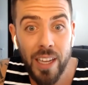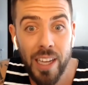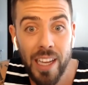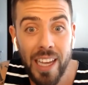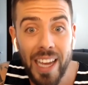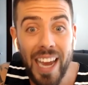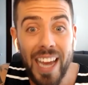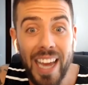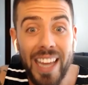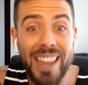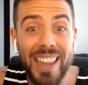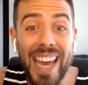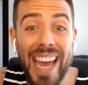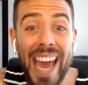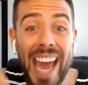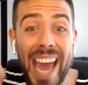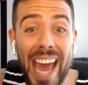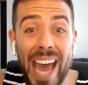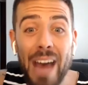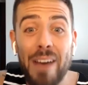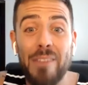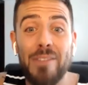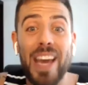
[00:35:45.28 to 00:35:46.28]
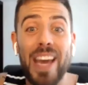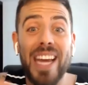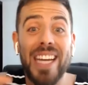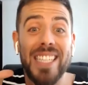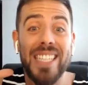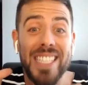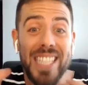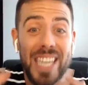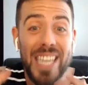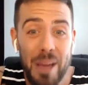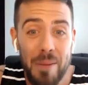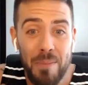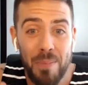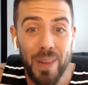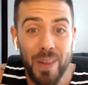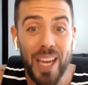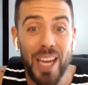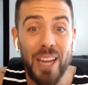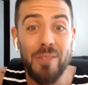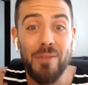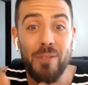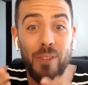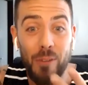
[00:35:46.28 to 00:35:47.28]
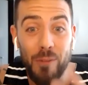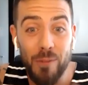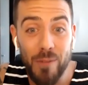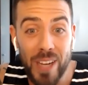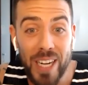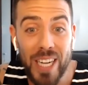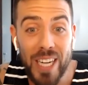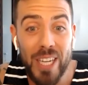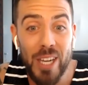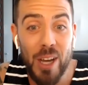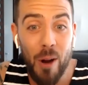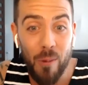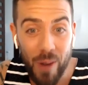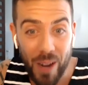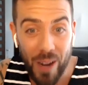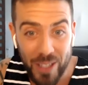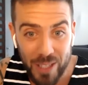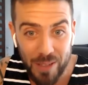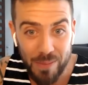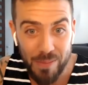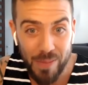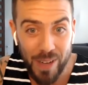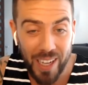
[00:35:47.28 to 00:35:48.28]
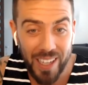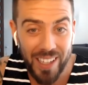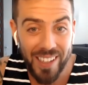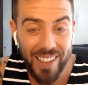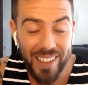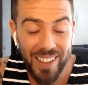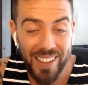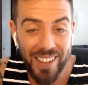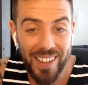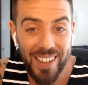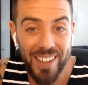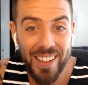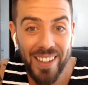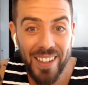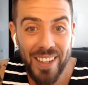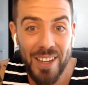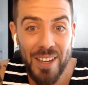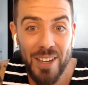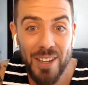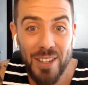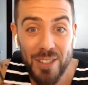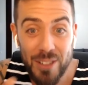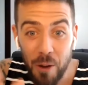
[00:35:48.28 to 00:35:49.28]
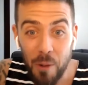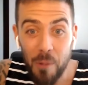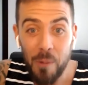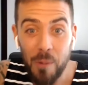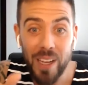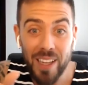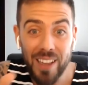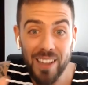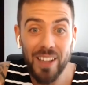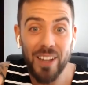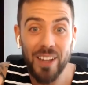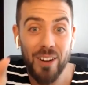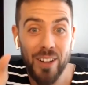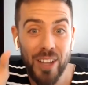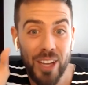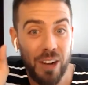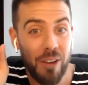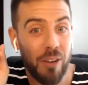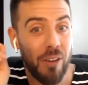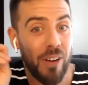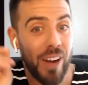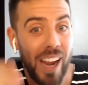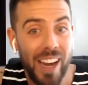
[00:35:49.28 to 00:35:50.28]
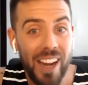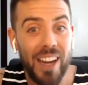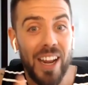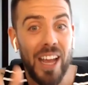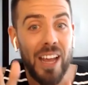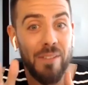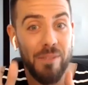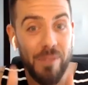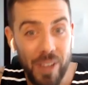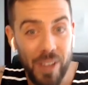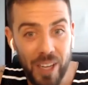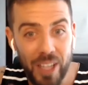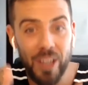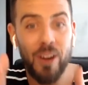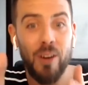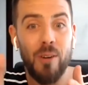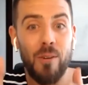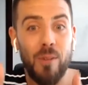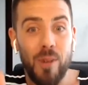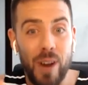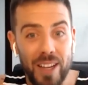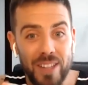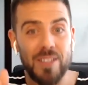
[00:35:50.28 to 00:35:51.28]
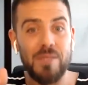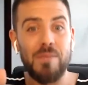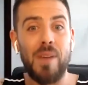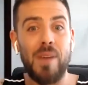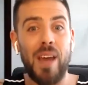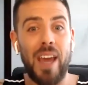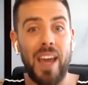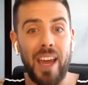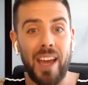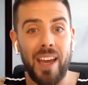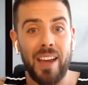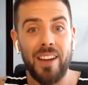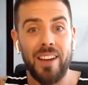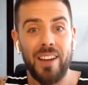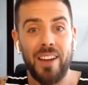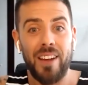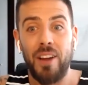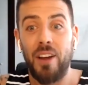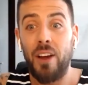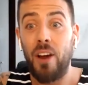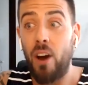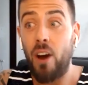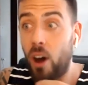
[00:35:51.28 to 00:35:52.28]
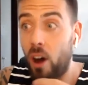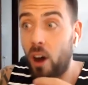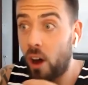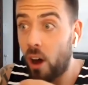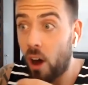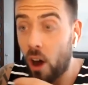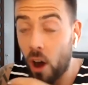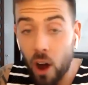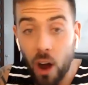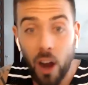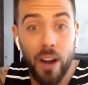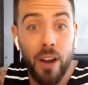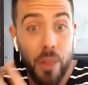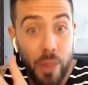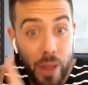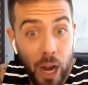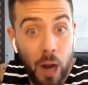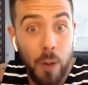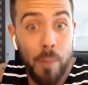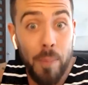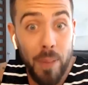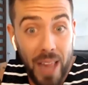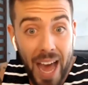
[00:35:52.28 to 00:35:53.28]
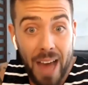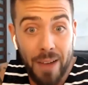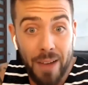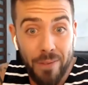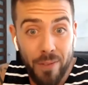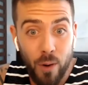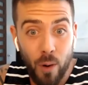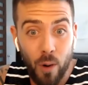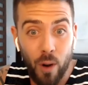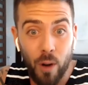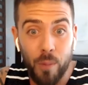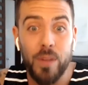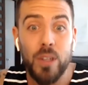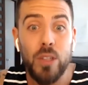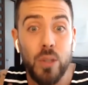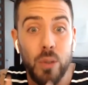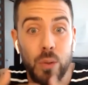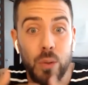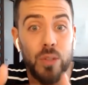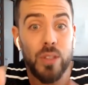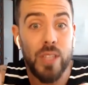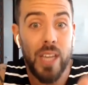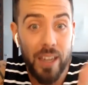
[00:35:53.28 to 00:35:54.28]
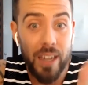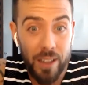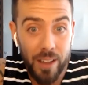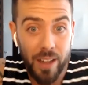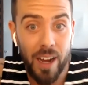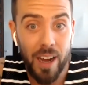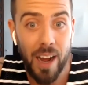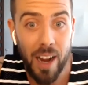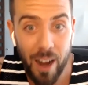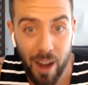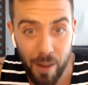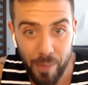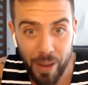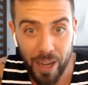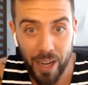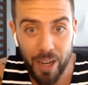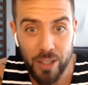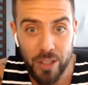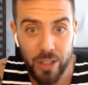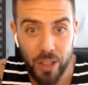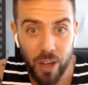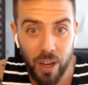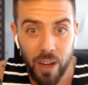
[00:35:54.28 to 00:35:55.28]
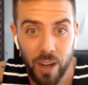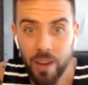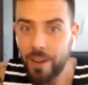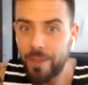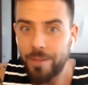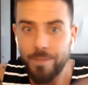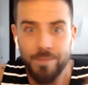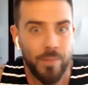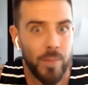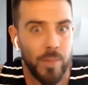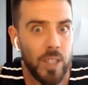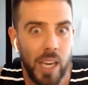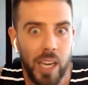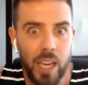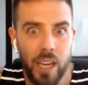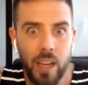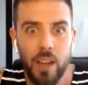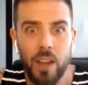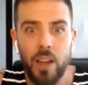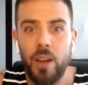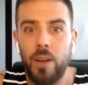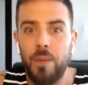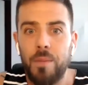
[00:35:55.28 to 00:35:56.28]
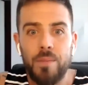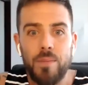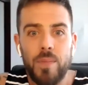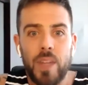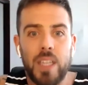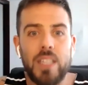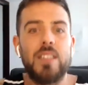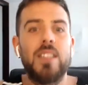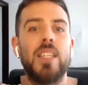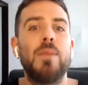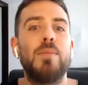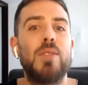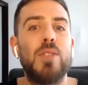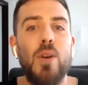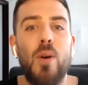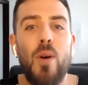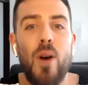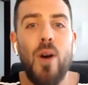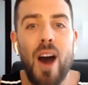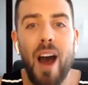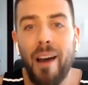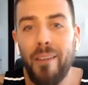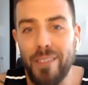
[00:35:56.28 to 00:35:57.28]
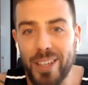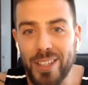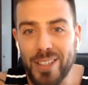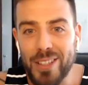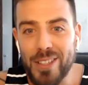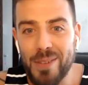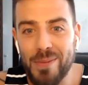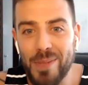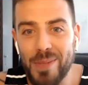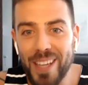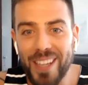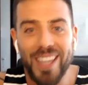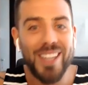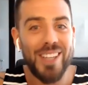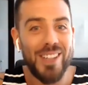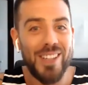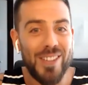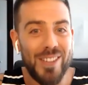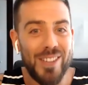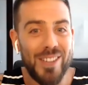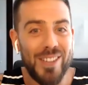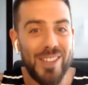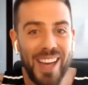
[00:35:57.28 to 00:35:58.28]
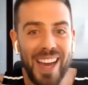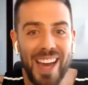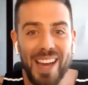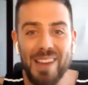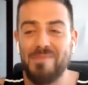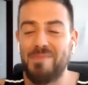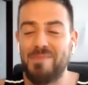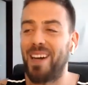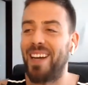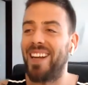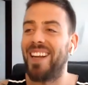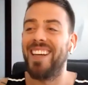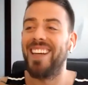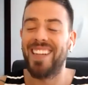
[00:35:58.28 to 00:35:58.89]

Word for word: and they have a template for video resume. So we literally created a video resume on their platform to send to the hiring manager. It's like that seems so obvious to me that you do that, but